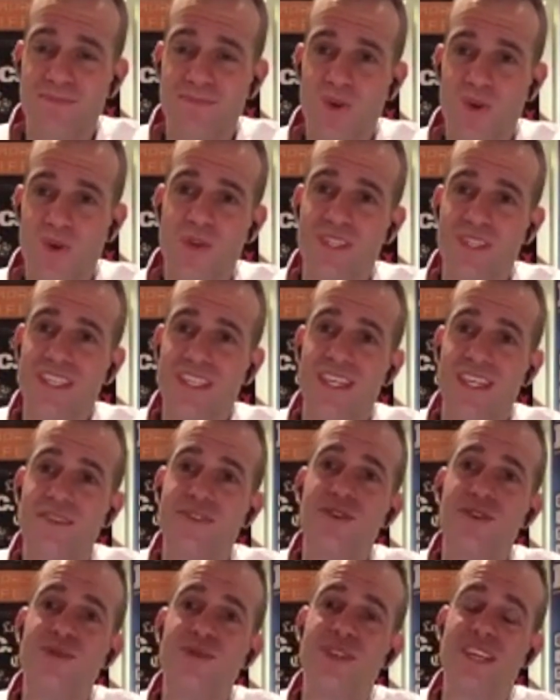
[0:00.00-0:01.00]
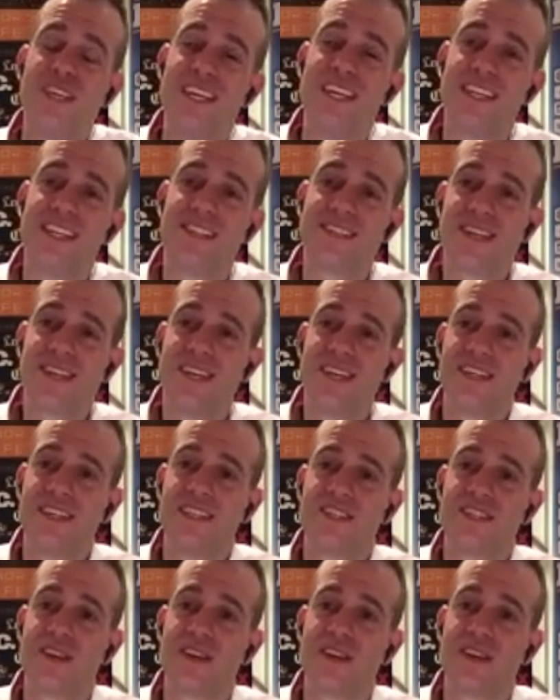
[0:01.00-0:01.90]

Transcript: or to give you the insight into